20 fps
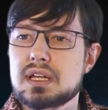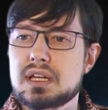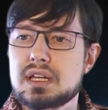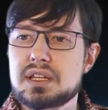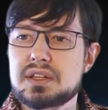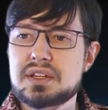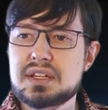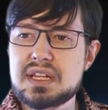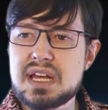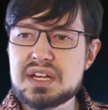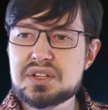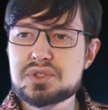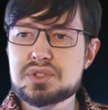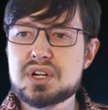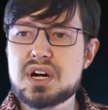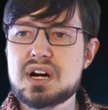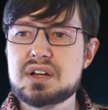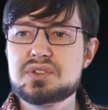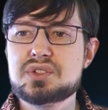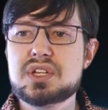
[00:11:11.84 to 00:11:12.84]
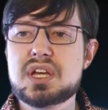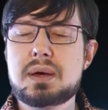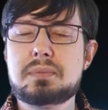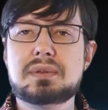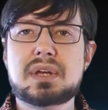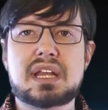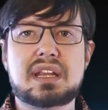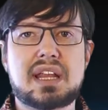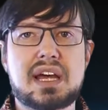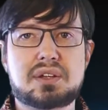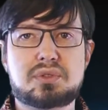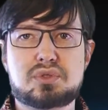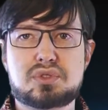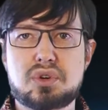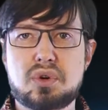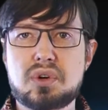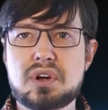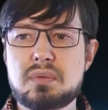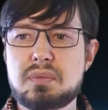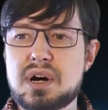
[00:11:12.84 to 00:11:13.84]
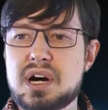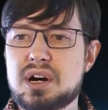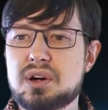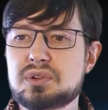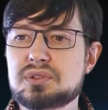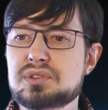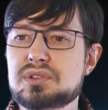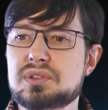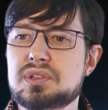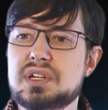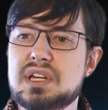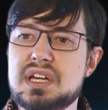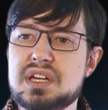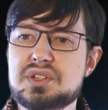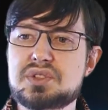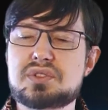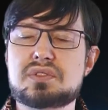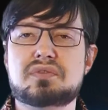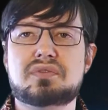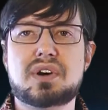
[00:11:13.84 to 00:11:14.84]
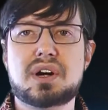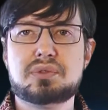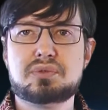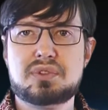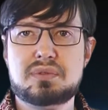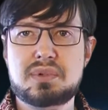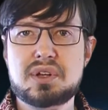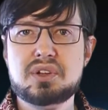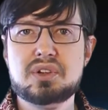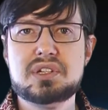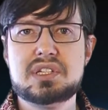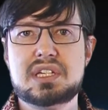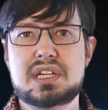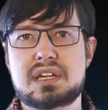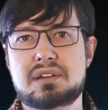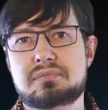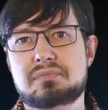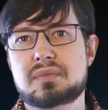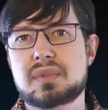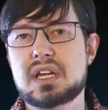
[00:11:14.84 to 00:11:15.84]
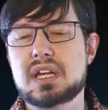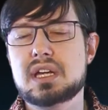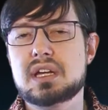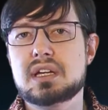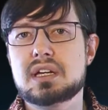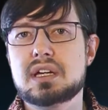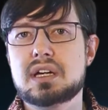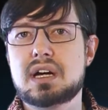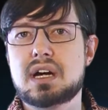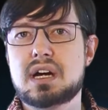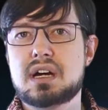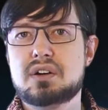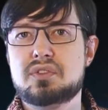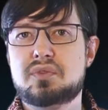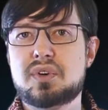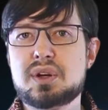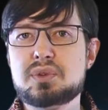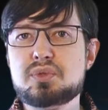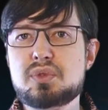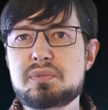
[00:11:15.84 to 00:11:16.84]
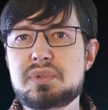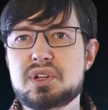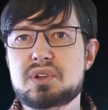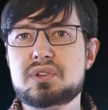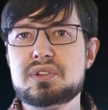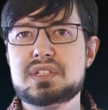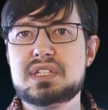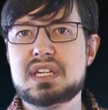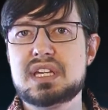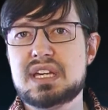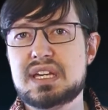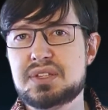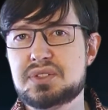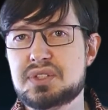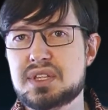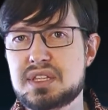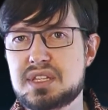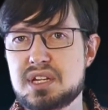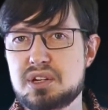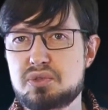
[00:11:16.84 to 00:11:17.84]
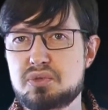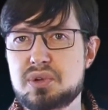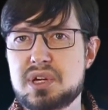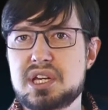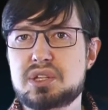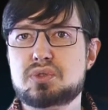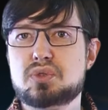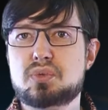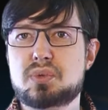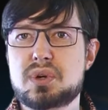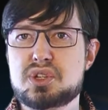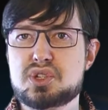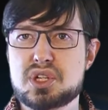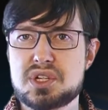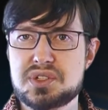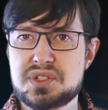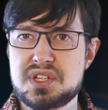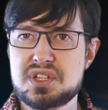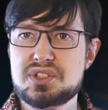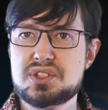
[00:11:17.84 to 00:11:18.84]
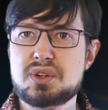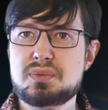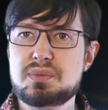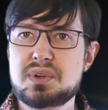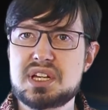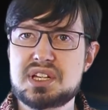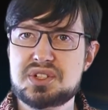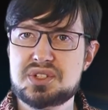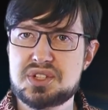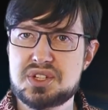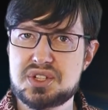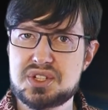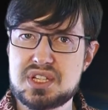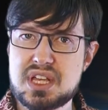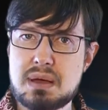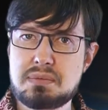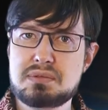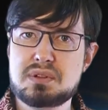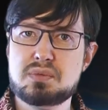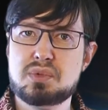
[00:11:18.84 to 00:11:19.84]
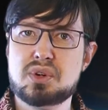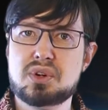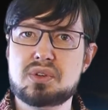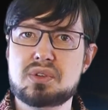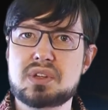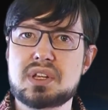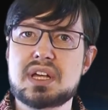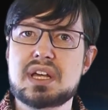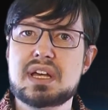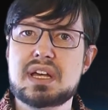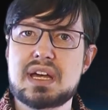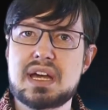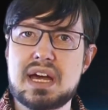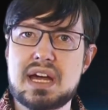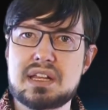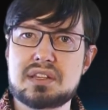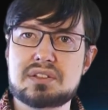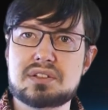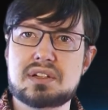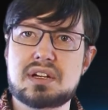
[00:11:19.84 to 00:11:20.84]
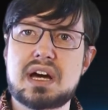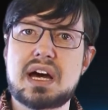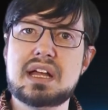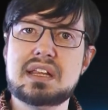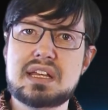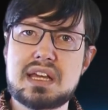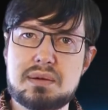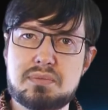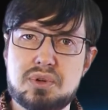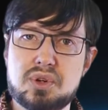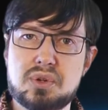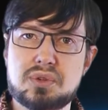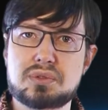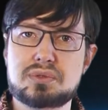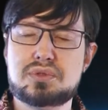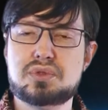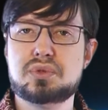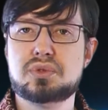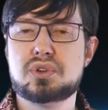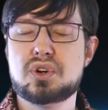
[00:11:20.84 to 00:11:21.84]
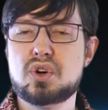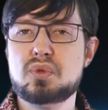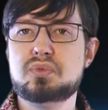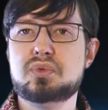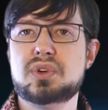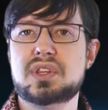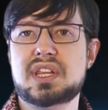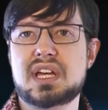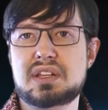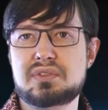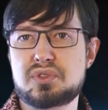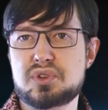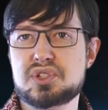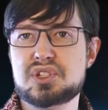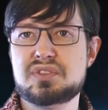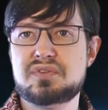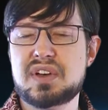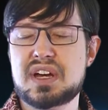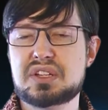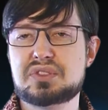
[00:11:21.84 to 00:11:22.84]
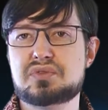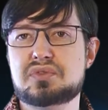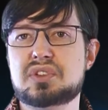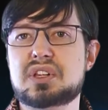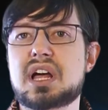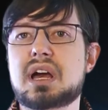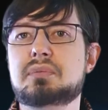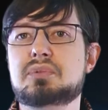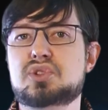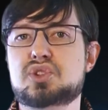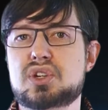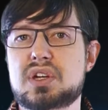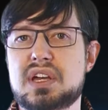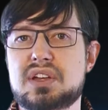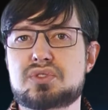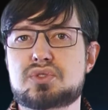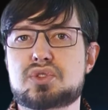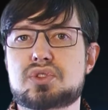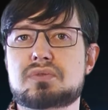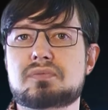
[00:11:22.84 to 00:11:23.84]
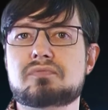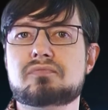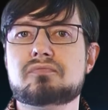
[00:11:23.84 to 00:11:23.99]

The next concept I'd like to talk about is vulnerability. Vulnerability is the degree to which a system is susceptible and unable to cope with adverse effects of climate change.